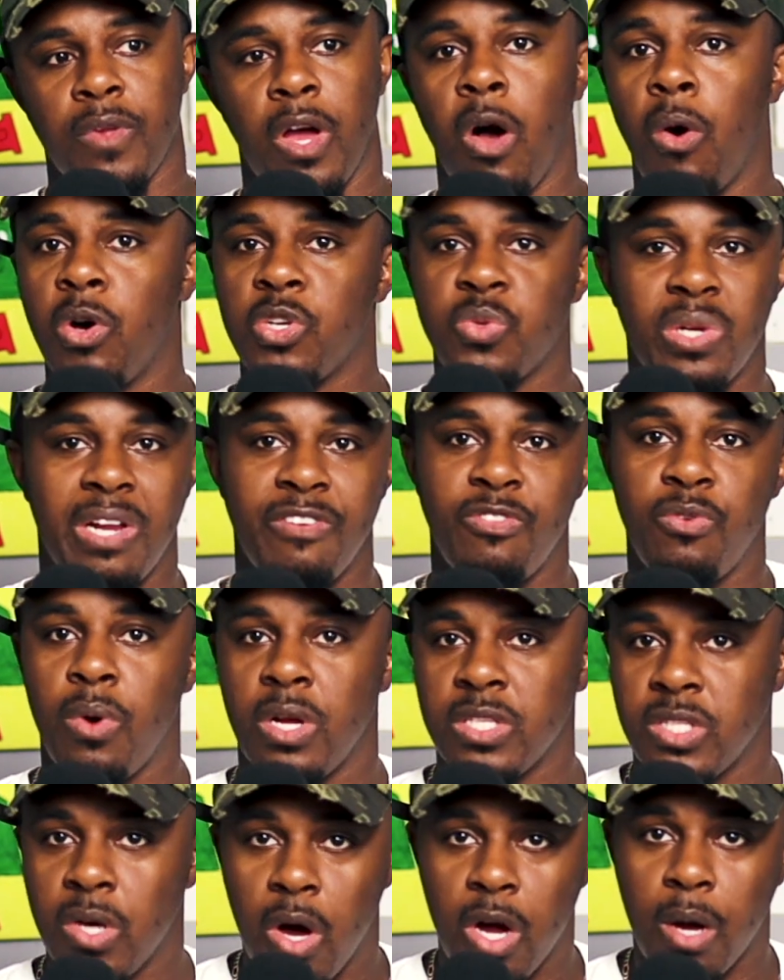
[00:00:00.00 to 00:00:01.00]
oh, it's whatever you
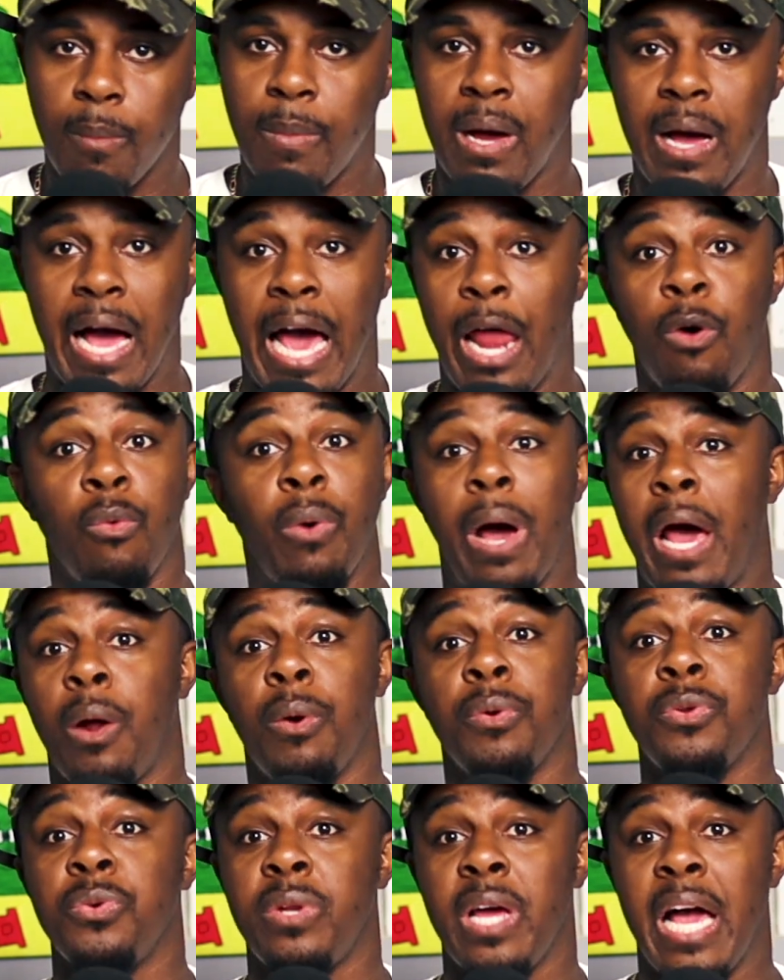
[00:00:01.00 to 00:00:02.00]
want to talk about. I don't I
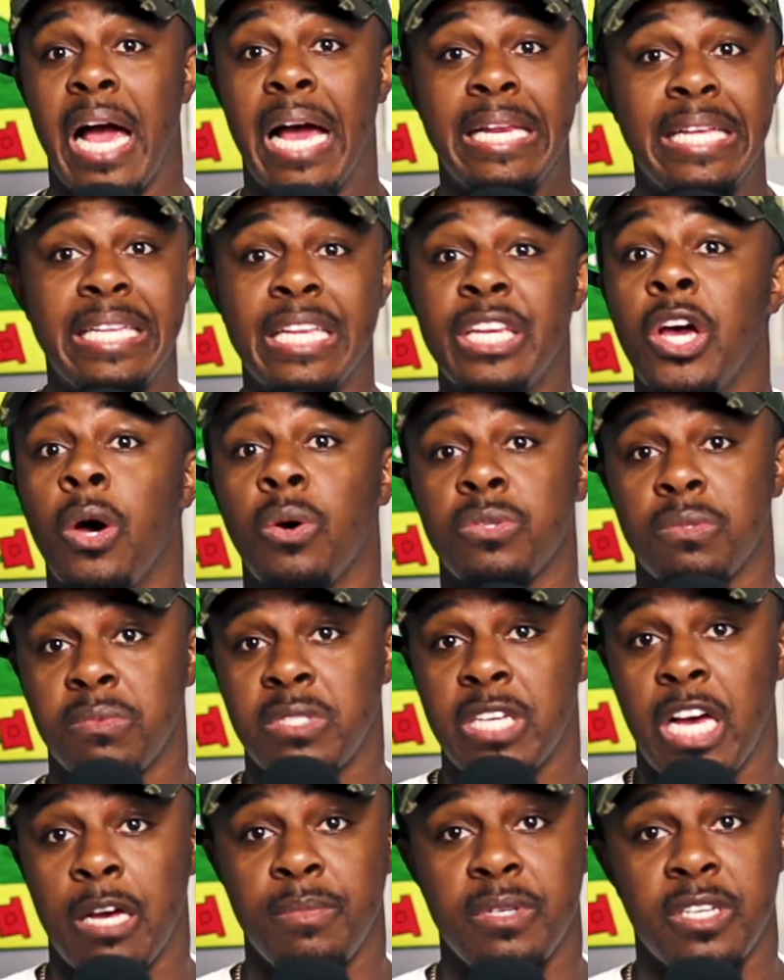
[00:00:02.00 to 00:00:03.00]
don't do that. I need to know
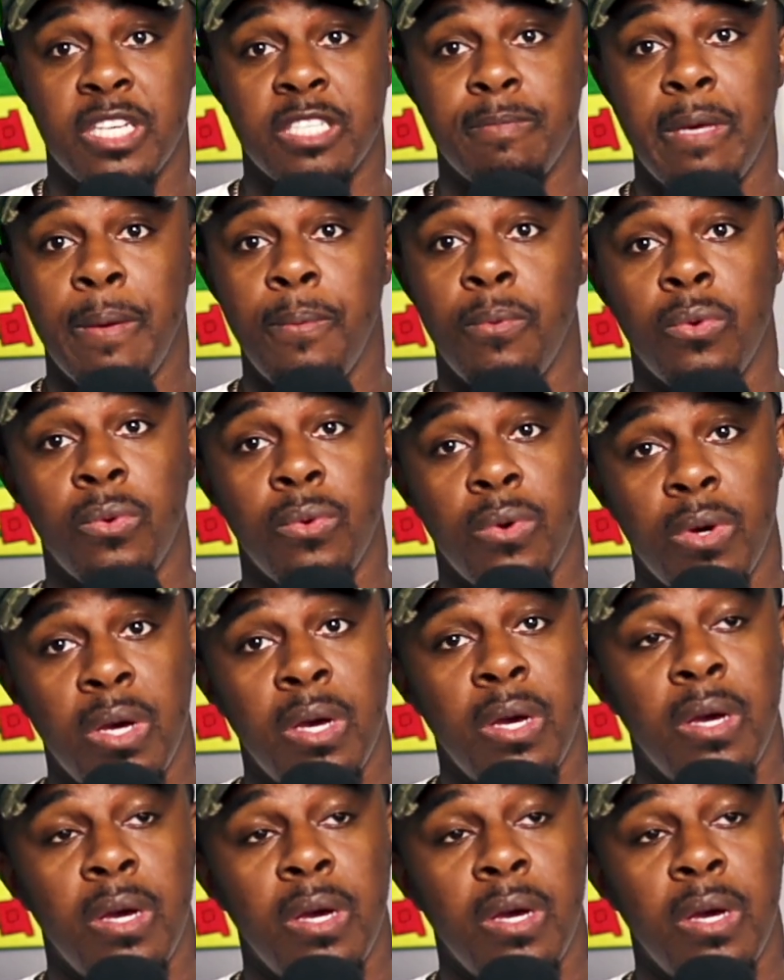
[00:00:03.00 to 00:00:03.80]
sometimes because people